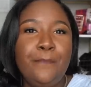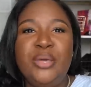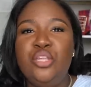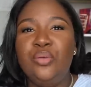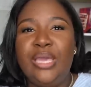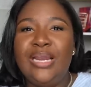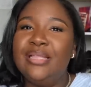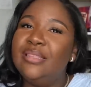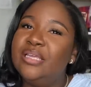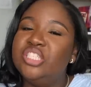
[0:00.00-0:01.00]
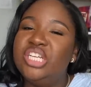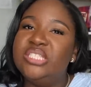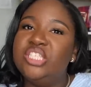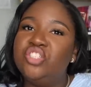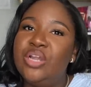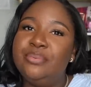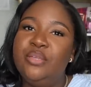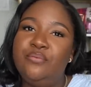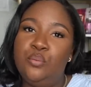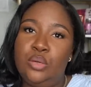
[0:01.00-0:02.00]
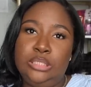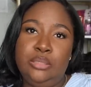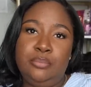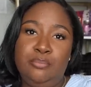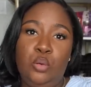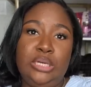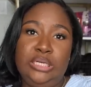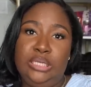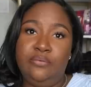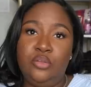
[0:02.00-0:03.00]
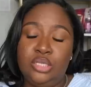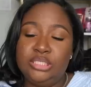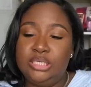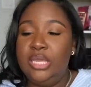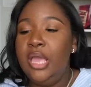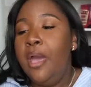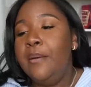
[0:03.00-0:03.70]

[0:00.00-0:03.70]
but you can, I think, adjust the straps if you want a little bit more cleave, you know what I'm saying?